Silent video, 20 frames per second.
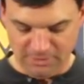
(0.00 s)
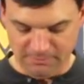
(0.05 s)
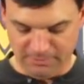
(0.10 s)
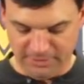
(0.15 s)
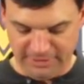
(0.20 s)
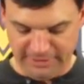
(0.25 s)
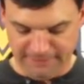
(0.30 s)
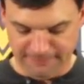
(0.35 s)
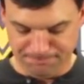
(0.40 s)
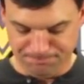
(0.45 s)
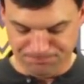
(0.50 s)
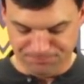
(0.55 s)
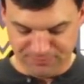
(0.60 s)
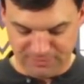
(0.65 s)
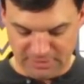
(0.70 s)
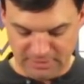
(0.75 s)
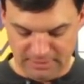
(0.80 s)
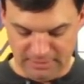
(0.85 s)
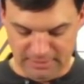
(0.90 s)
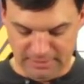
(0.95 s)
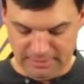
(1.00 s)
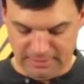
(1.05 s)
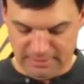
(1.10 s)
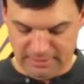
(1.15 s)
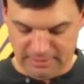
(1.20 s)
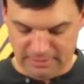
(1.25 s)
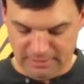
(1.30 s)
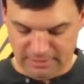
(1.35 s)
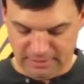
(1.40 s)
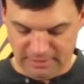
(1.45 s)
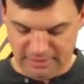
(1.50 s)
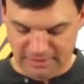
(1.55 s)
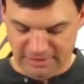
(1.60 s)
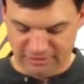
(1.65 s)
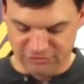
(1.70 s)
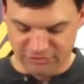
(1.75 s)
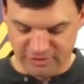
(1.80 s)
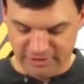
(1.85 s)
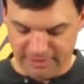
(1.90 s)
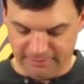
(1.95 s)
But
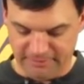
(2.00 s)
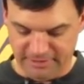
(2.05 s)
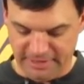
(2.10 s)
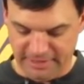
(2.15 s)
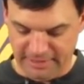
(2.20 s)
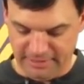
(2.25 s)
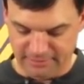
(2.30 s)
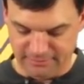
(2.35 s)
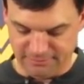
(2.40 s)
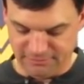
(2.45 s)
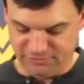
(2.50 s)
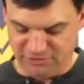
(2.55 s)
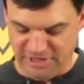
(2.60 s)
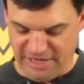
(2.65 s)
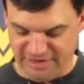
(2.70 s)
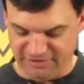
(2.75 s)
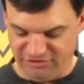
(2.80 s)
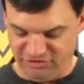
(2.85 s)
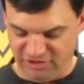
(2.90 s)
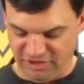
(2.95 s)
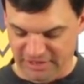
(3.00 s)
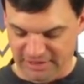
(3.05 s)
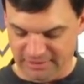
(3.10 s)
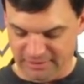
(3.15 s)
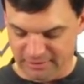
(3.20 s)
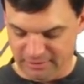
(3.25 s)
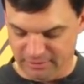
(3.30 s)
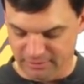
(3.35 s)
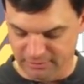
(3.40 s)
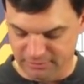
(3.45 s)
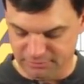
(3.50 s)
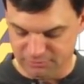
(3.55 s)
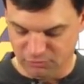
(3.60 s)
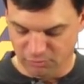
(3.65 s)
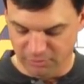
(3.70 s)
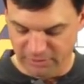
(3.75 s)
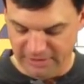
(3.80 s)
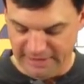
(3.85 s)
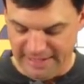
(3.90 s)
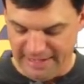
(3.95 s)
injury update, Josh Chandler
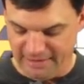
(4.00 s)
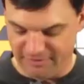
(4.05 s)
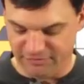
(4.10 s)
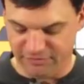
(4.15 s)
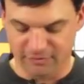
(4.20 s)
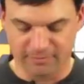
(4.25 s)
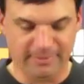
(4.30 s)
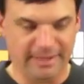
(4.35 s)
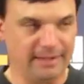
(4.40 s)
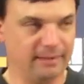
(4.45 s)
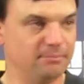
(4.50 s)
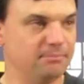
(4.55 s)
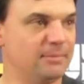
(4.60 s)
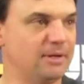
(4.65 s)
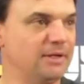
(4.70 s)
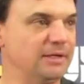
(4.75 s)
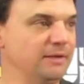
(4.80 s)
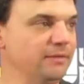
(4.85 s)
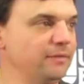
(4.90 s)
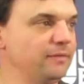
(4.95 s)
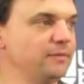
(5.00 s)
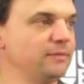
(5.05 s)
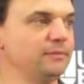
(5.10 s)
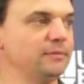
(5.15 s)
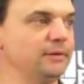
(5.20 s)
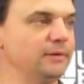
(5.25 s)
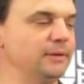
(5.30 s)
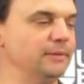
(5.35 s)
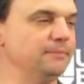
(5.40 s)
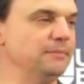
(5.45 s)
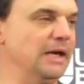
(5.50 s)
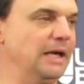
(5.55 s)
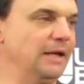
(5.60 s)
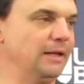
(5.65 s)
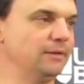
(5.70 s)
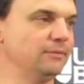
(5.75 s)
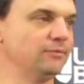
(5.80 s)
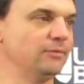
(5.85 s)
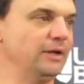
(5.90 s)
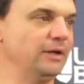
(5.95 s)
will be out for about a month. I'm
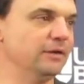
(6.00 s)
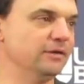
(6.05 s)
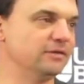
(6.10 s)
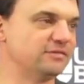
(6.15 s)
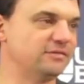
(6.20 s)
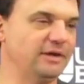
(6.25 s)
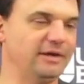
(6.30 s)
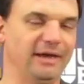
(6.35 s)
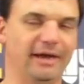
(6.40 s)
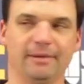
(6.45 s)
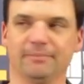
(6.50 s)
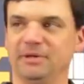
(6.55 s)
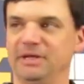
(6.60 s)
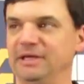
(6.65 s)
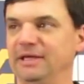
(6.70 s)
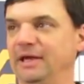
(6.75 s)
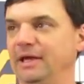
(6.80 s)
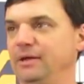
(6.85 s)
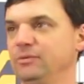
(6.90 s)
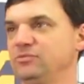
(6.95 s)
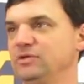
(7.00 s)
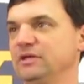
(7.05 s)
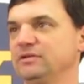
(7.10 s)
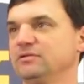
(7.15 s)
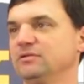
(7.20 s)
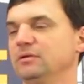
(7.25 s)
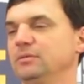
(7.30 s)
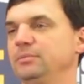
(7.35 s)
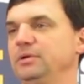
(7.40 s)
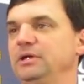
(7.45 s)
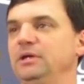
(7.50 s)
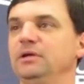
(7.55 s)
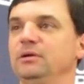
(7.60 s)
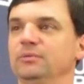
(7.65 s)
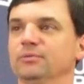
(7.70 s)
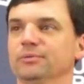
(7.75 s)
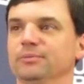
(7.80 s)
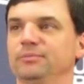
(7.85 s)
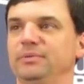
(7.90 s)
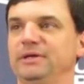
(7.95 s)
not ready to say how many games that's going to be.
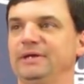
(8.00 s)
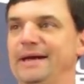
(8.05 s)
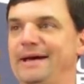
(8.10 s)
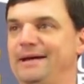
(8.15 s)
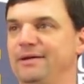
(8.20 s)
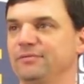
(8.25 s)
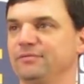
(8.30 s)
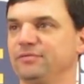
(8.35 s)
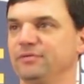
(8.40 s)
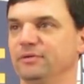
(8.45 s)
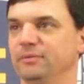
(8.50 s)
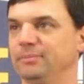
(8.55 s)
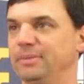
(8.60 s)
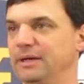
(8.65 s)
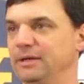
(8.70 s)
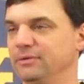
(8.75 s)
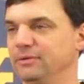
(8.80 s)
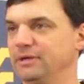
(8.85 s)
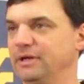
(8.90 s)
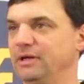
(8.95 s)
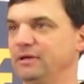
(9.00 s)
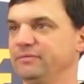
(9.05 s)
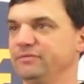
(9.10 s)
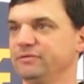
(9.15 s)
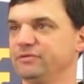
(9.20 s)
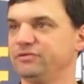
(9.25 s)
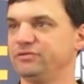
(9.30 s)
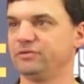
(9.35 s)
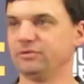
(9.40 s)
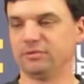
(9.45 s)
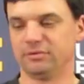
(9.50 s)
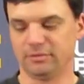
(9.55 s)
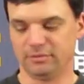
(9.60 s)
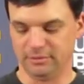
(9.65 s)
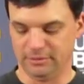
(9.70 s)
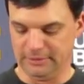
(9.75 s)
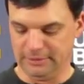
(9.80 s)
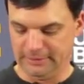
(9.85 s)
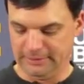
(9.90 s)
He will be out for the Baylor game for sure.